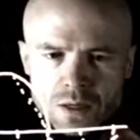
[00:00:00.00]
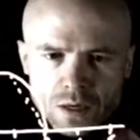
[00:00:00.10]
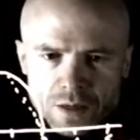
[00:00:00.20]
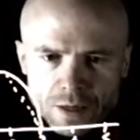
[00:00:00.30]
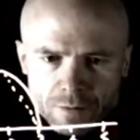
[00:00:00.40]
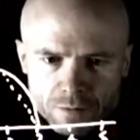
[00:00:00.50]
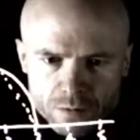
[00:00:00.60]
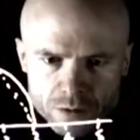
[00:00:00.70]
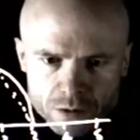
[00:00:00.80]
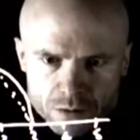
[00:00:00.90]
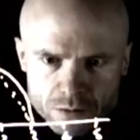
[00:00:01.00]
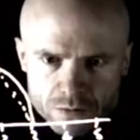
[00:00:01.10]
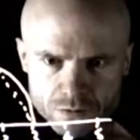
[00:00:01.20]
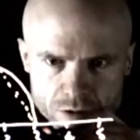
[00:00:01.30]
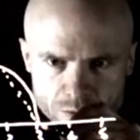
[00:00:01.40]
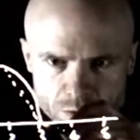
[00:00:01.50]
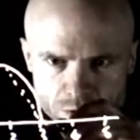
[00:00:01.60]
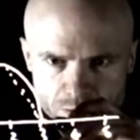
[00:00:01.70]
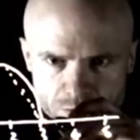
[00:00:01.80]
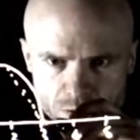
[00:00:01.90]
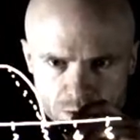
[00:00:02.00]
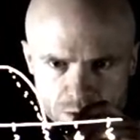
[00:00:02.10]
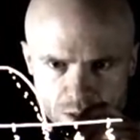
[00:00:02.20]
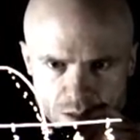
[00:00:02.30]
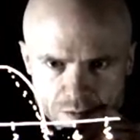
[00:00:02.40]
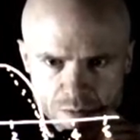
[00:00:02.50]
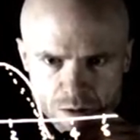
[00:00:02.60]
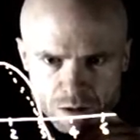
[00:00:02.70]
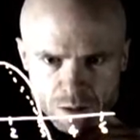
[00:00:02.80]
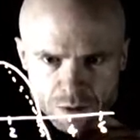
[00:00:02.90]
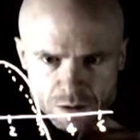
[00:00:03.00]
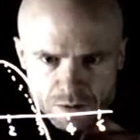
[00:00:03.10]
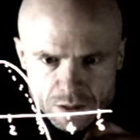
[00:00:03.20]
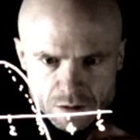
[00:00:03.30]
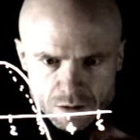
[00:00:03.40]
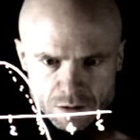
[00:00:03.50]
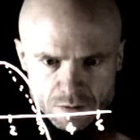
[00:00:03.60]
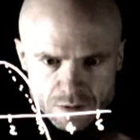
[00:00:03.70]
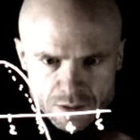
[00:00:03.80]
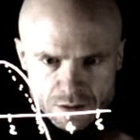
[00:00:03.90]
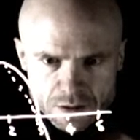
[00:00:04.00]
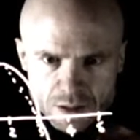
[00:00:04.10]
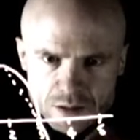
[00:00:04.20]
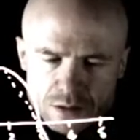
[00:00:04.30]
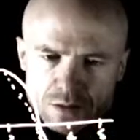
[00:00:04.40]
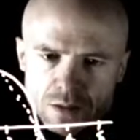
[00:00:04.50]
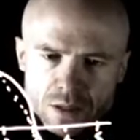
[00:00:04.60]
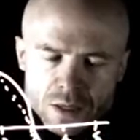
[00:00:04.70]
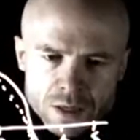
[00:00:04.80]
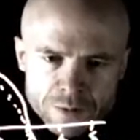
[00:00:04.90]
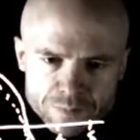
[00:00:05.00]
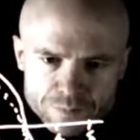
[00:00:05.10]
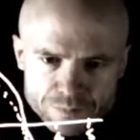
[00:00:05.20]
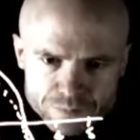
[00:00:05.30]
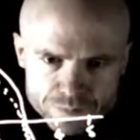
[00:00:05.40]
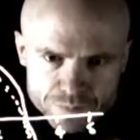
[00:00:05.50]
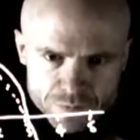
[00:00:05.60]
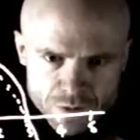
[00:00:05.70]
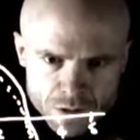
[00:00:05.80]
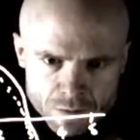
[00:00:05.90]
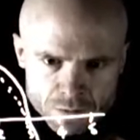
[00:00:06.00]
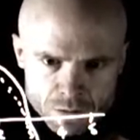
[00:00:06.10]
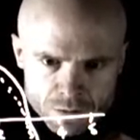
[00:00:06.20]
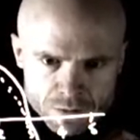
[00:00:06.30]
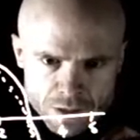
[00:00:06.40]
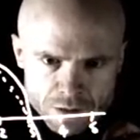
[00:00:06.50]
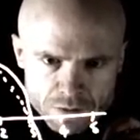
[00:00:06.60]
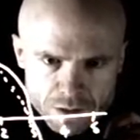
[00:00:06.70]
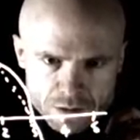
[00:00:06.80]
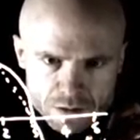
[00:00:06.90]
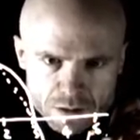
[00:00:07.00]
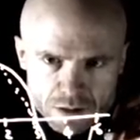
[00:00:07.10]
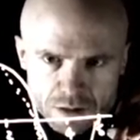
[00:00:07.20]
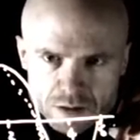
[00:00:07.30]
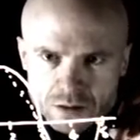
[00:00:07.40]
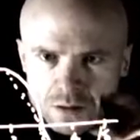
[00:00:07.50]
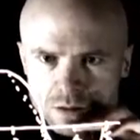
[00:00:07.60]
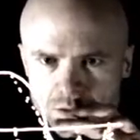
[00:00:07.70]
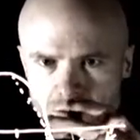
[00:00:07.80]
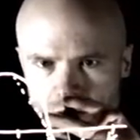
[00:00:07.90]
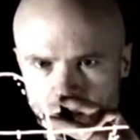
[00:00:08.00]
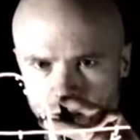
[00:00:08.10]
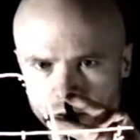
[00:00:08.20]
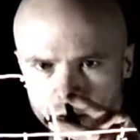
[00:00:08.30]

And then from 3 to 4, it's kind of a mirror image of that curve like this. And then 4 to 5 like this. Okay?